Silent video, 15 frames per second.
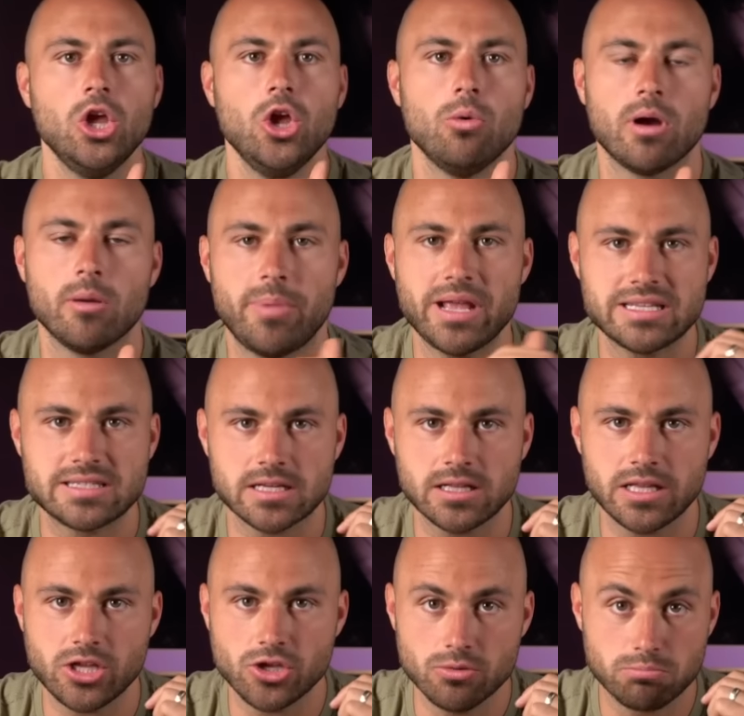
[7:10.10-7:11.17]
where
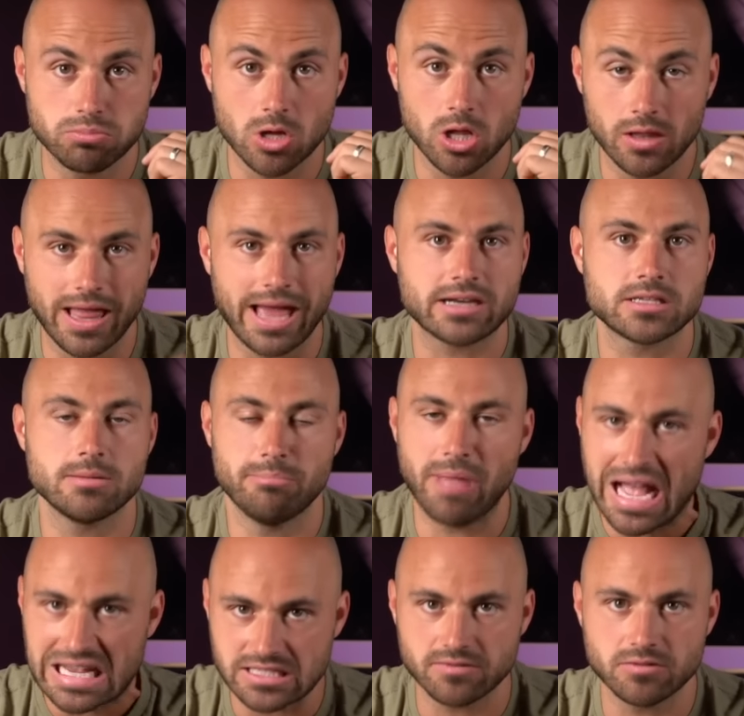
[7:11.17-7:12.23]
basically you collect
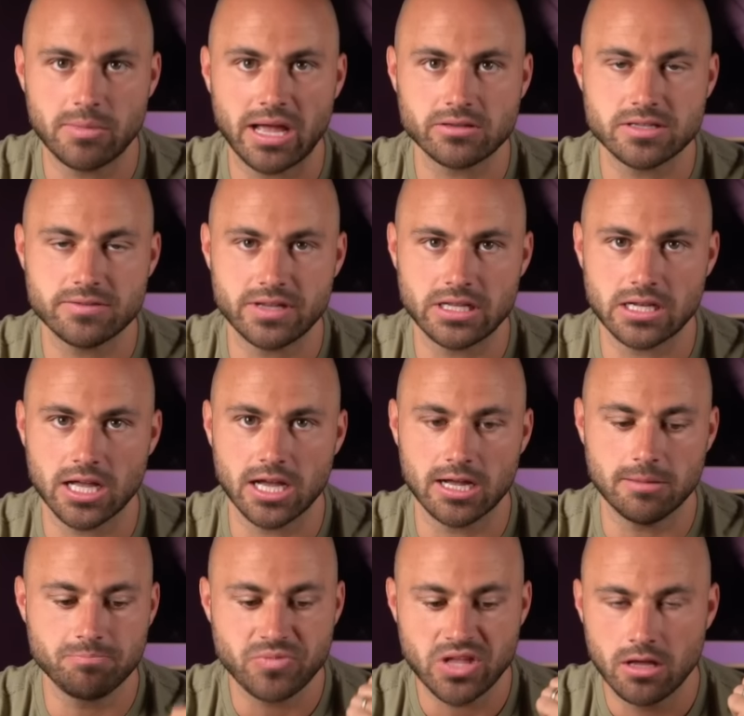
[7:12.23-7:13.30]
massive amounts of
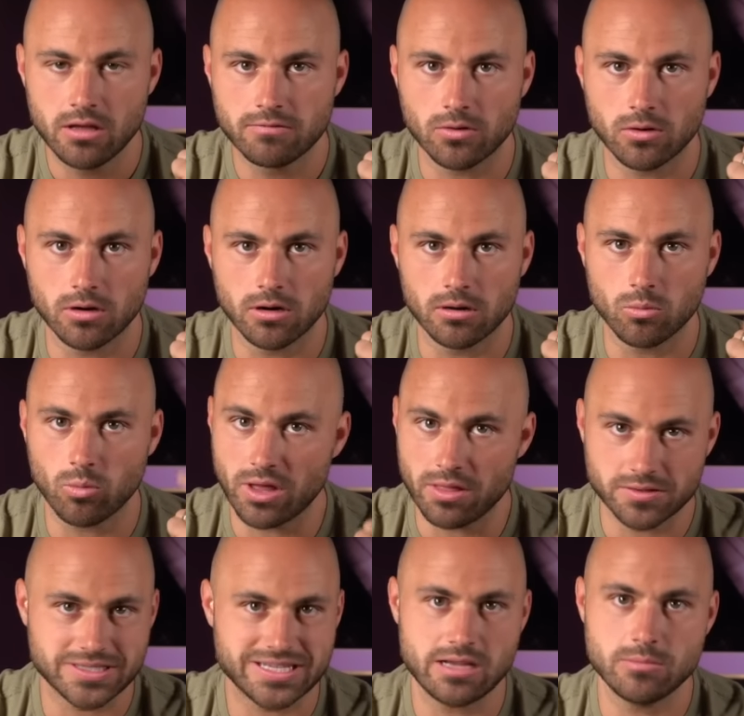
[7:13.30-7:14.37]
income for what
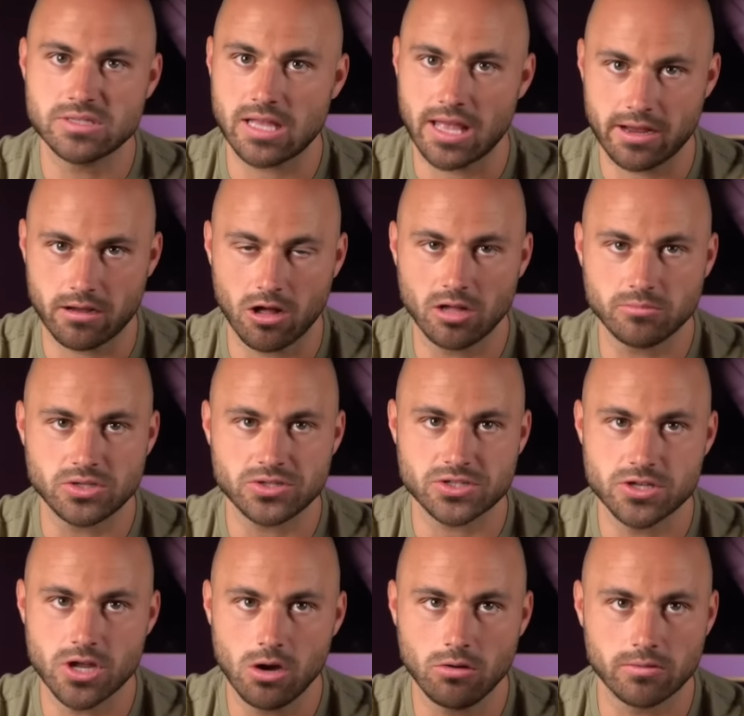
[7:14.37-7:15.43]
seems like almost
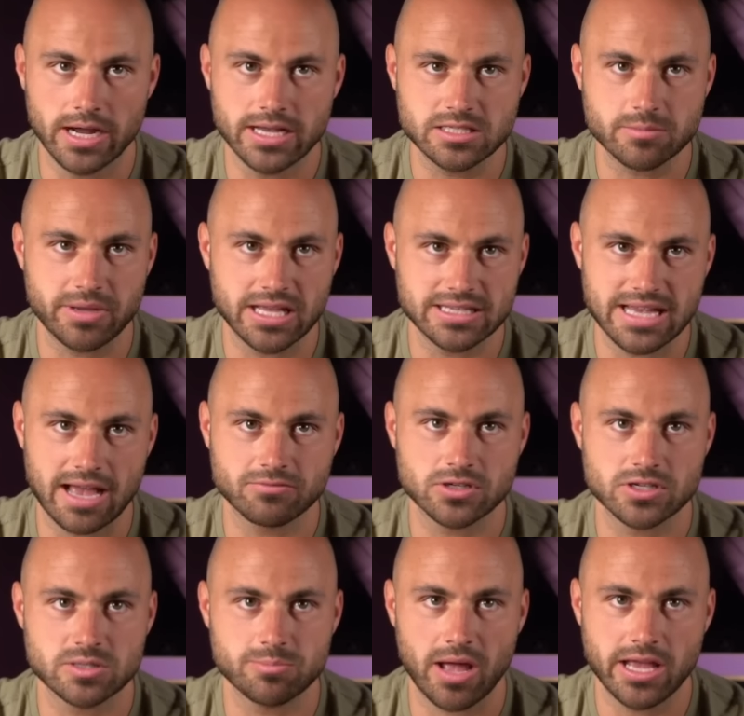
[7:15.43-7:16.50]
no risk, because after a
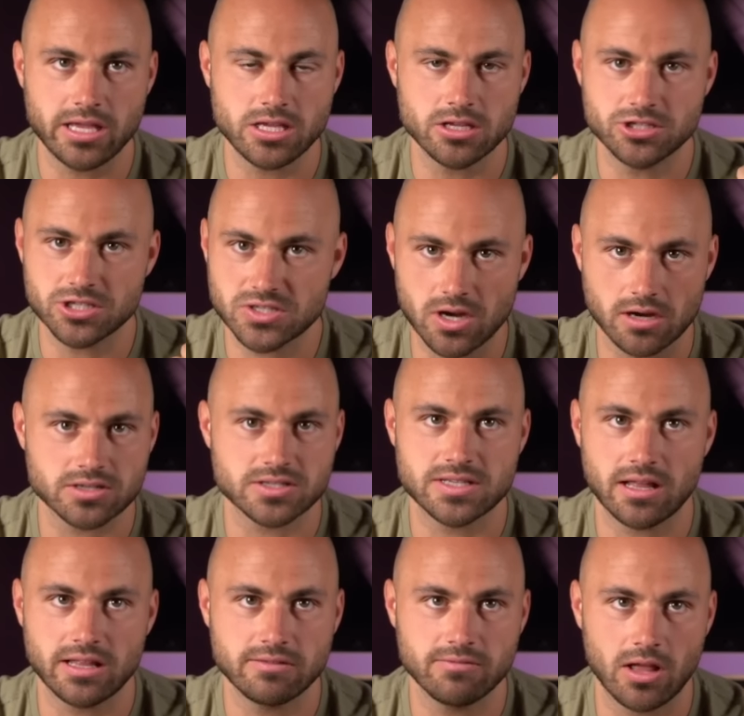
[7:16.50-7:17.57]
spike, you just start
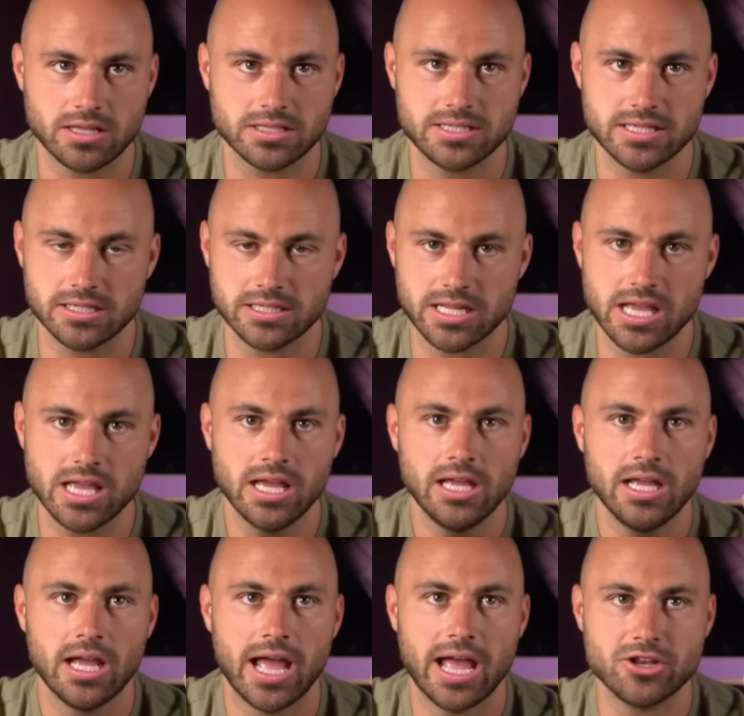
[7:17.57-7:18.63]
selling volatility
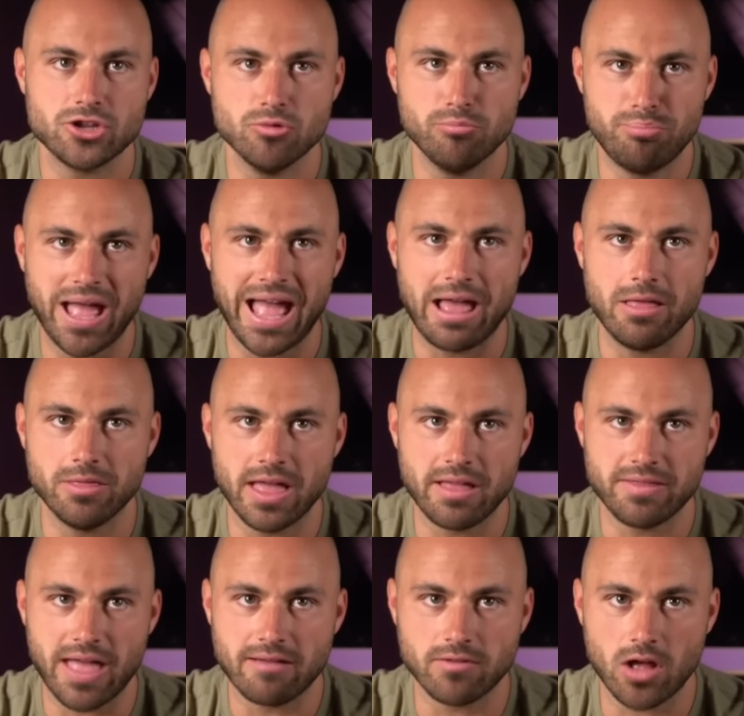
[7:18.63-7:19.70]
and you bet that
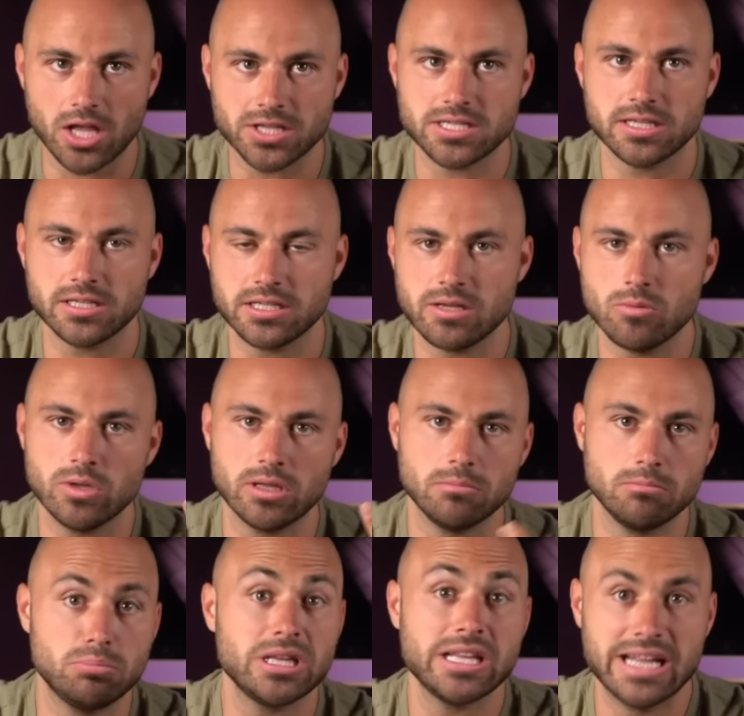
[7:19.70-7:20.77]
that volatility will
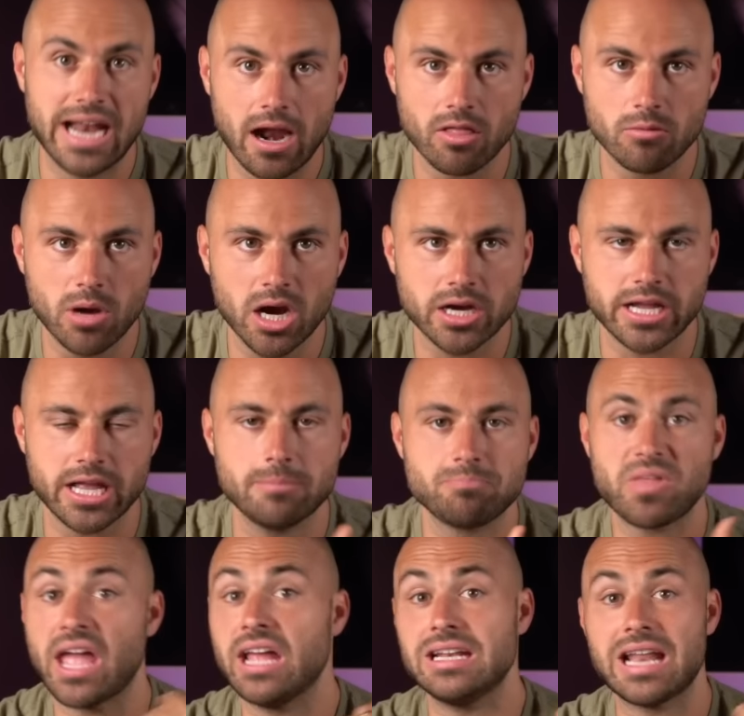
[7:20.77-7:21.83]
bleed out of the market.
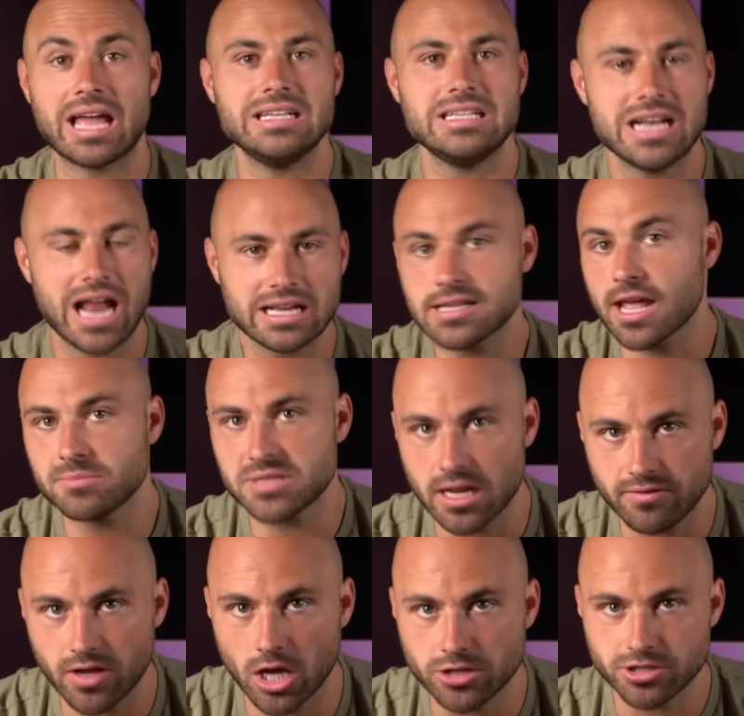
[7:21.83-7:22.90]
And 99 times out
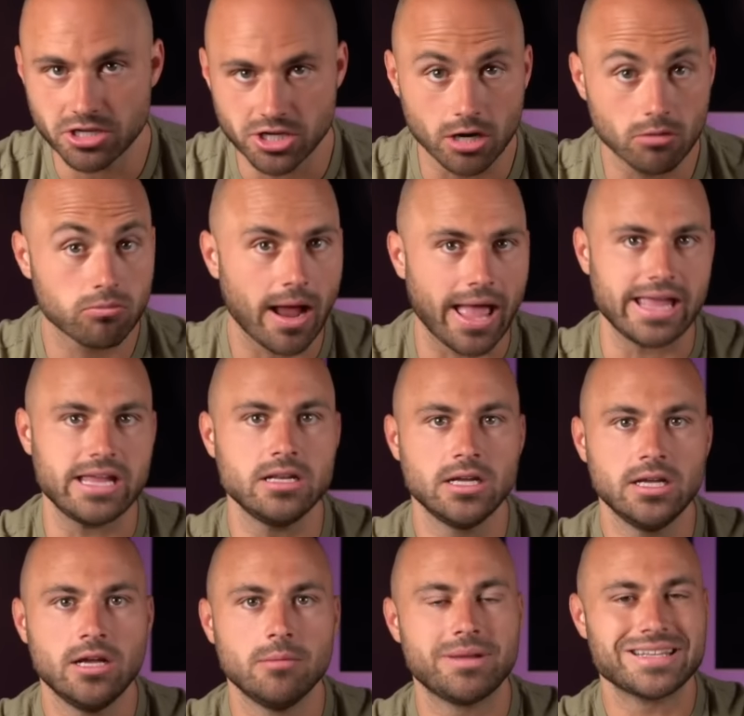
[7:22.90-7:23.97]
of 100, you're right,
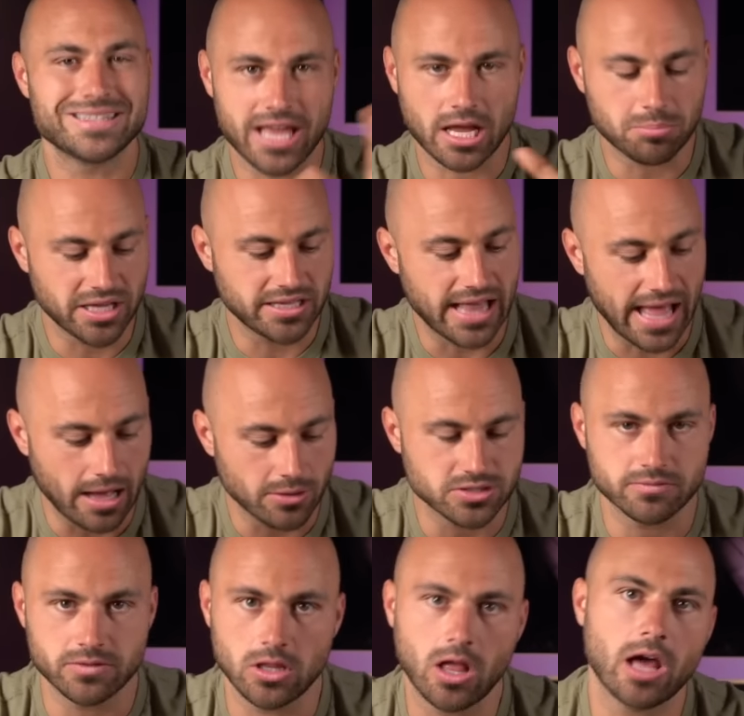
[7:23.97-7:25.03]
but it's like playing the house
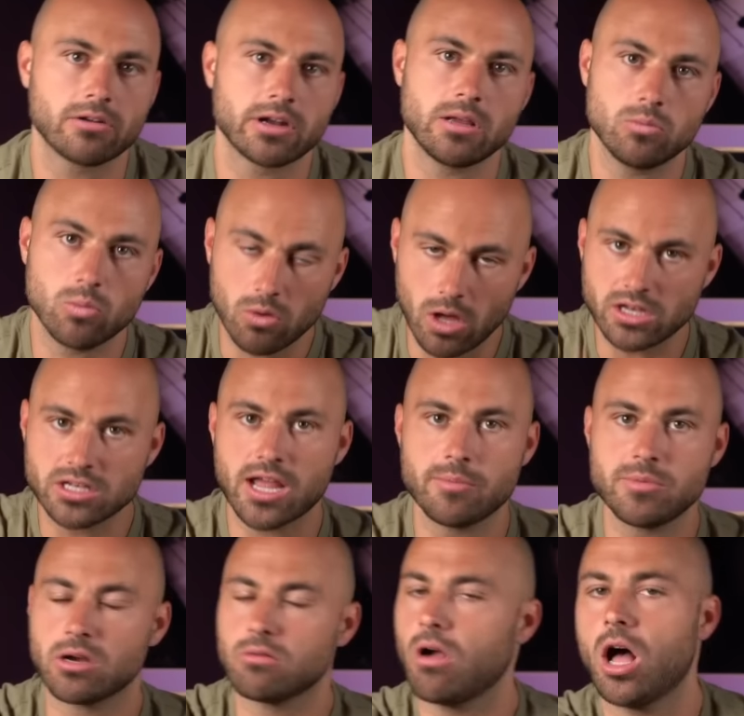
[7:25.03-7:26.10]
of a lottery. One time
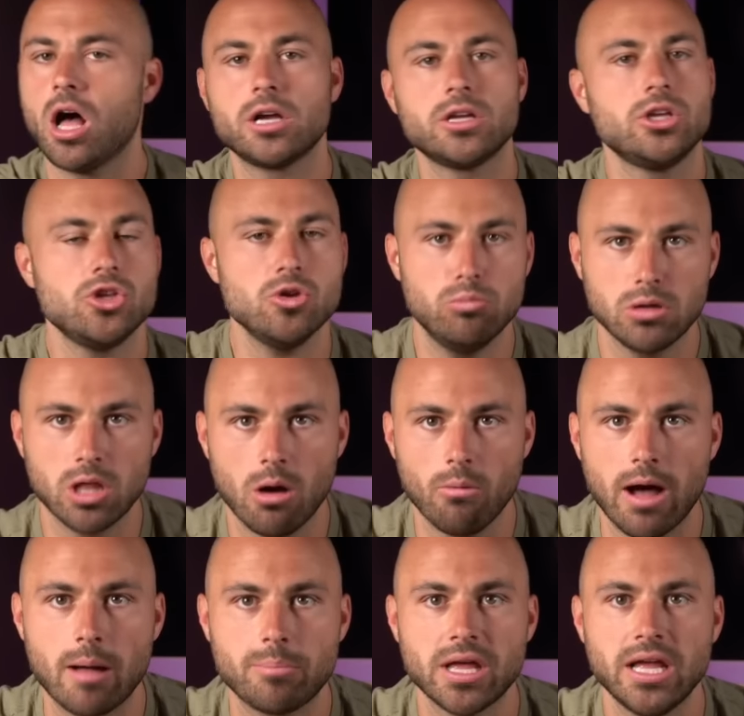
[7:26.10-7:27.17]
you're wrong, you blow
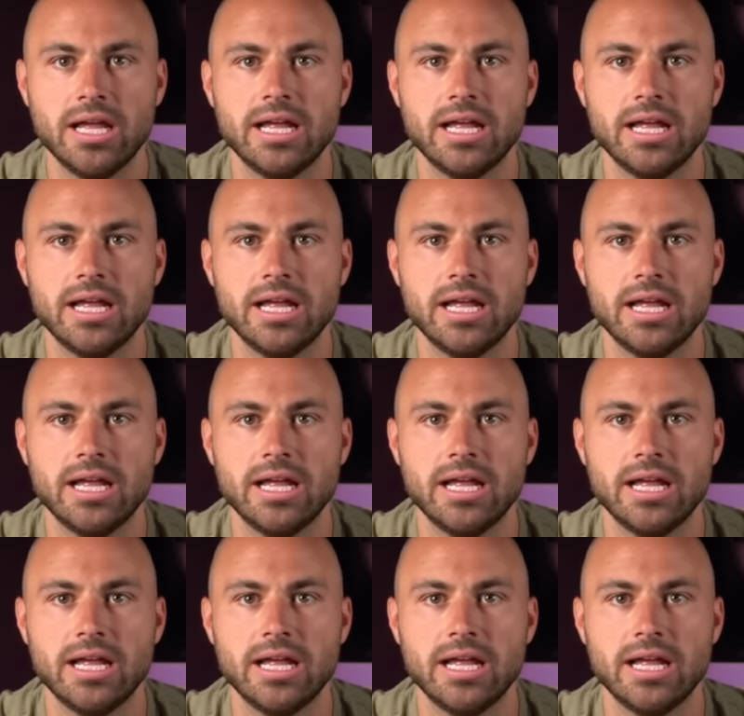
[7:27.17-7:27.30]
up.